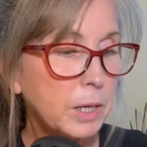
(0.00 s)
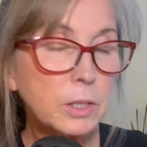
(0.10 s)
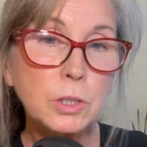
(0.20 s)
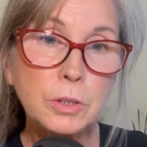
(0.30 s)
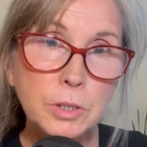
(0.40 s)
could
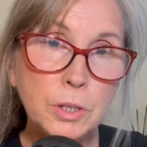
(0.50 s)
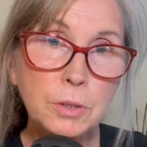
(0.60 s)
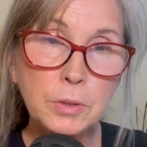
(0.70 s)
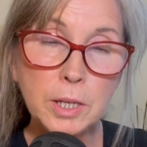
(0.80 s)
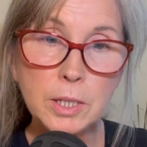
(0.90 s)
turn the
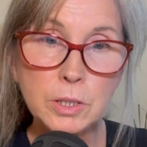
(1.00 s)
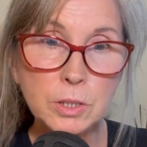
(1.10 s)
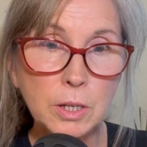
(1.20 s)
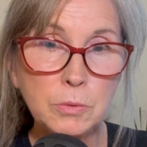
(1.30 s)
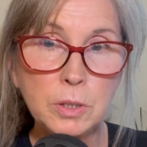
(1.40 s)
notifications
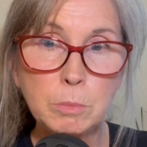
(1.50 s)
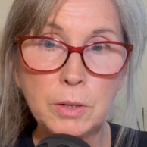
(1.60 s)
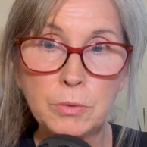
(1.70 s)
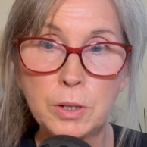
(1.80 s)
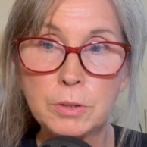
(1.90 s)
on my
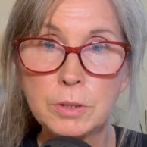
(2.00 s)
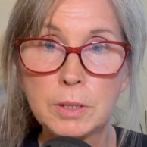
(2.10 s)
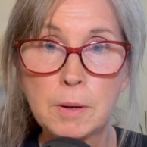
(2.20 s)
phone.